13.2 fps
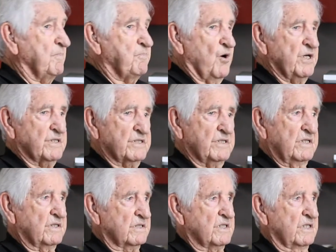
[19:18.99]

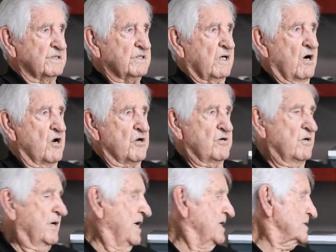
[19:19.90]
president since Carter
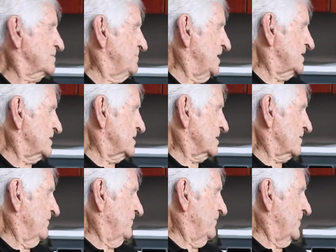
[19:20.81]
has
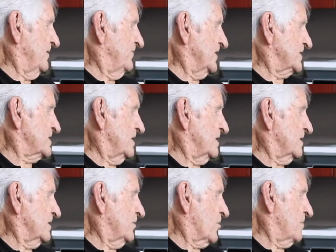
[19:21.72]

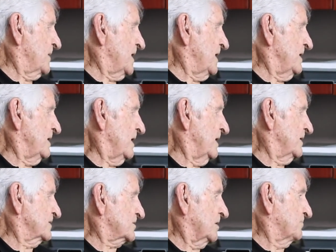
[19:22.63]
visited Normandy,
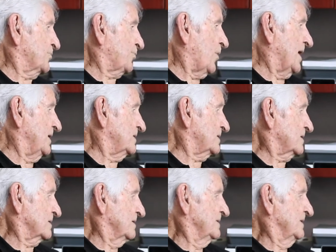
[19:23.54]
and some twice,
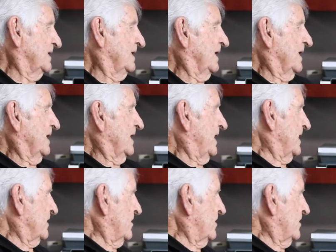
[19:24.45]
and